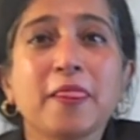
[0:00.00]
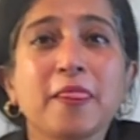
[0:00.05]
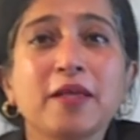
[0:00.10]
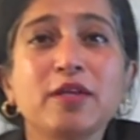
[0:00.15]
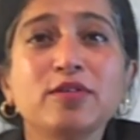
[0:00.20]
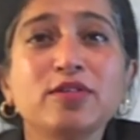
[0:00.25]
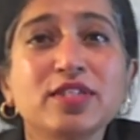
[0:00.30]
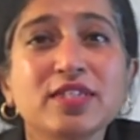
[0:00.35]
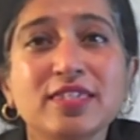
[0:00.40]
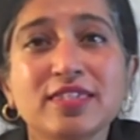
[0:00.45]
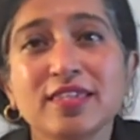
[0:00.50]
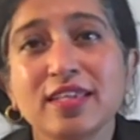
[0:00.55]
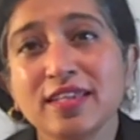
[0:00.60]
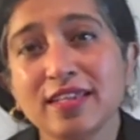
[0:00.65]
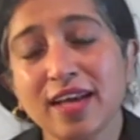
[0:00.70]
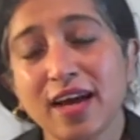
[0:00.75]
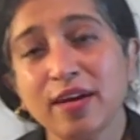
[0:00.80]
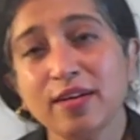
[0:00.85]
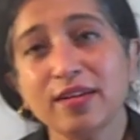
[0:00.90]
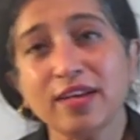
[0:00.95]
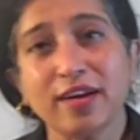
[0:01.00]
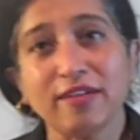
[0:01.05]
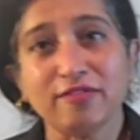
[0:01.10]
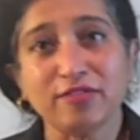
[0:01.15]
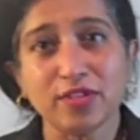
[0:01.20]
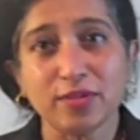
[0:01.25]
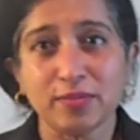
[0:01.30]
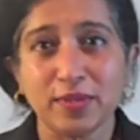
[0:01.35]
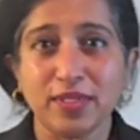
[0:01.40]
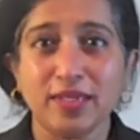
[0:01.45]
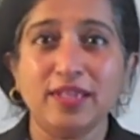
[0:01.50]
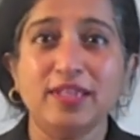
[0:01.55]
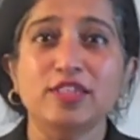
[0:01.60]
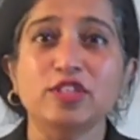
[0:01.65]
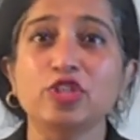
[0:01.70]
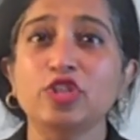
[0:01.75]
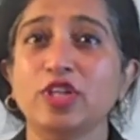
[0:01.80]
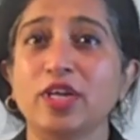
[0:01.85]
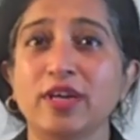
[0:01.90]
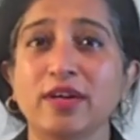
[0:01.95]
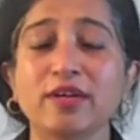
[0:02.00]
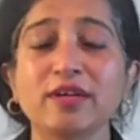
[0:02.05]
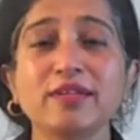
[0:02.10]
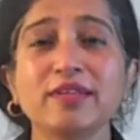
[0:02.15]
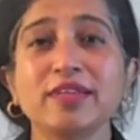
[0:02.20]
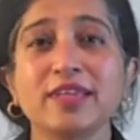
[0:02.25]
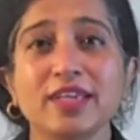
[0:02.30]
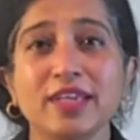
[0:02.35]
you just sit down comfortably in a chair,